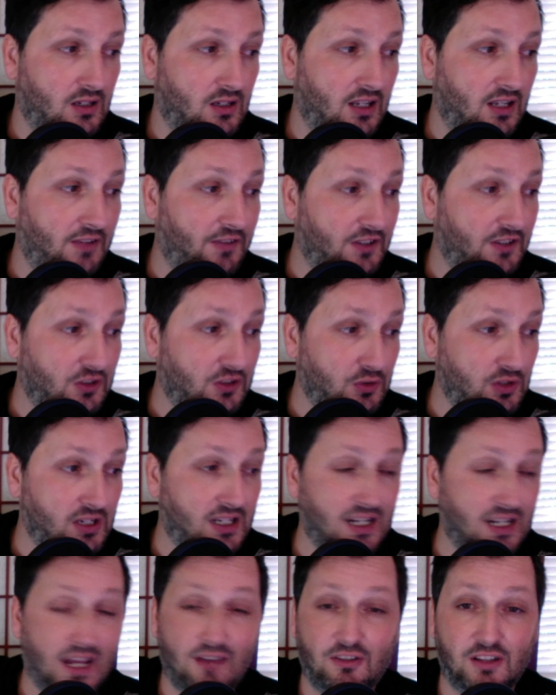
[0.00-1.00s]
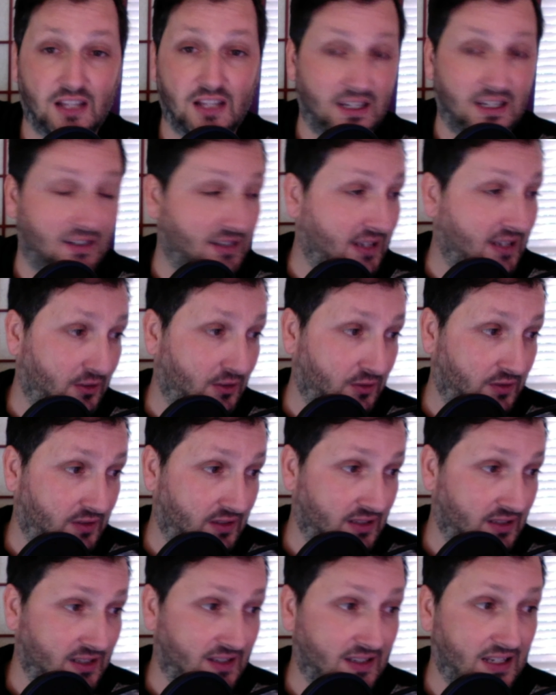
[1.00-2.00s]
If a street can have a lighthouse,
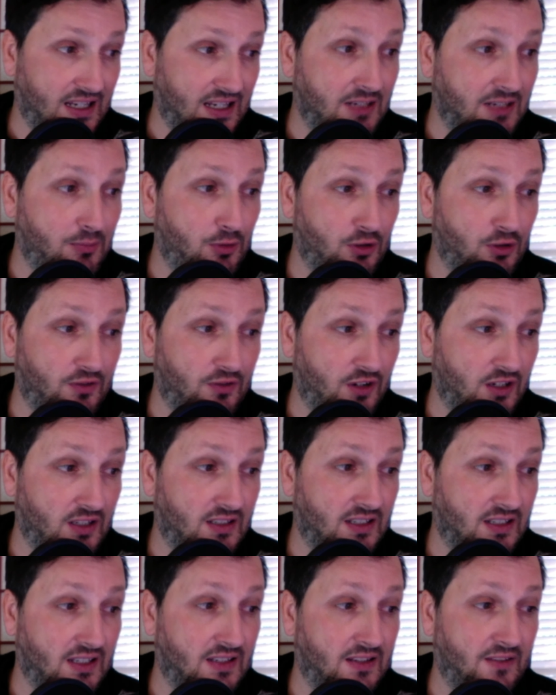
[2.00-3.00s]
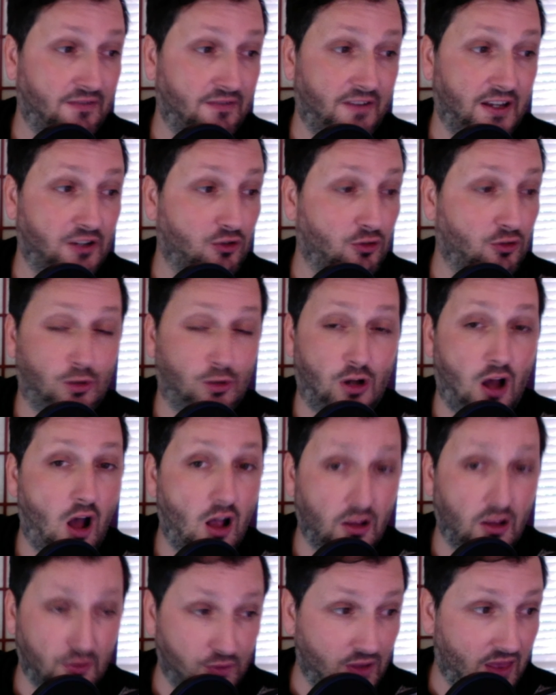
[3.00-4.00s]
then Sandy Boulevard's is the venerable
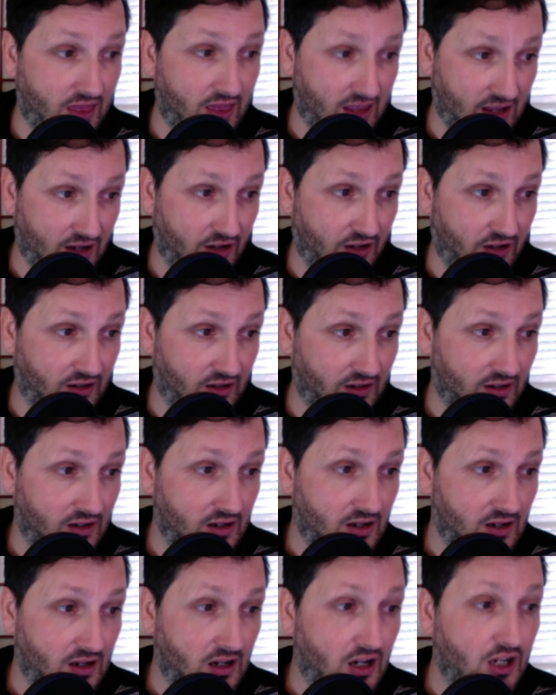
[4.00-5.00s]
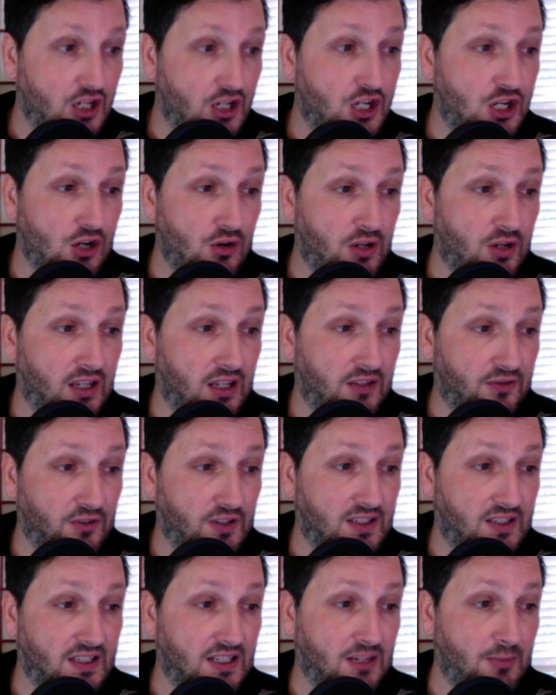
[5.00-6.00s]
Hollywood Theater, a showcase for
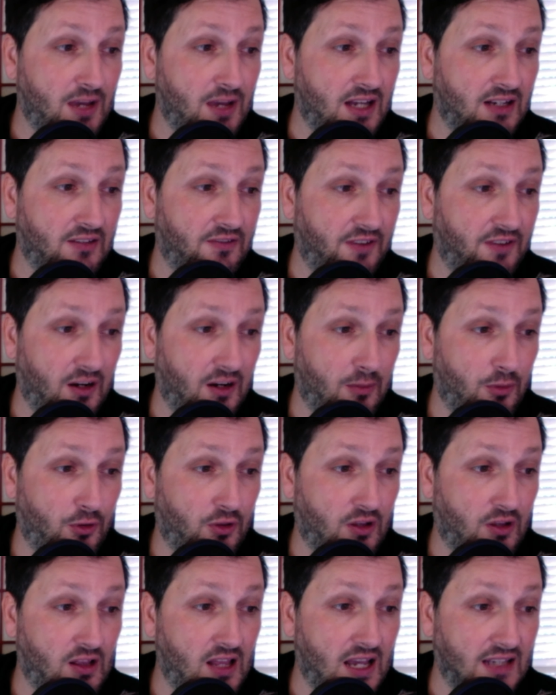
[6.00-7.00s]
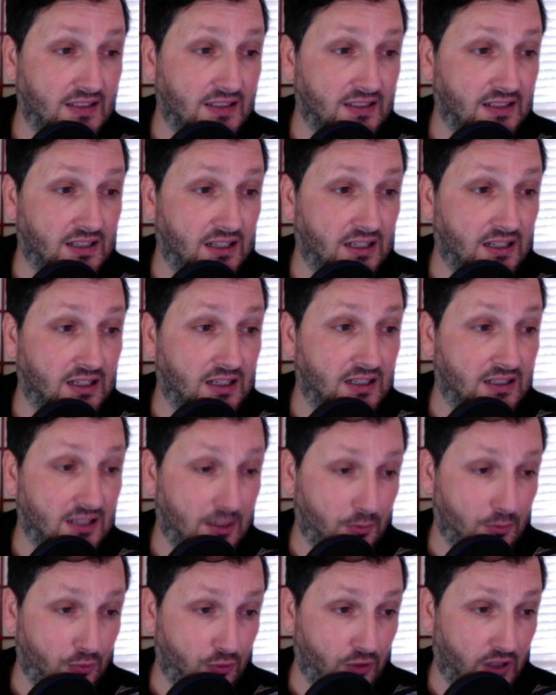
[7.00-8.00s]
cinematic fare, both classic and
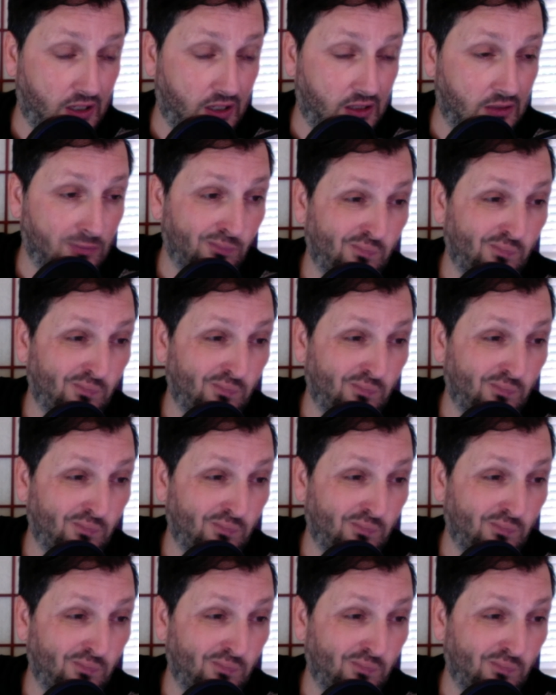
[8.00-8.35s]
contemporary.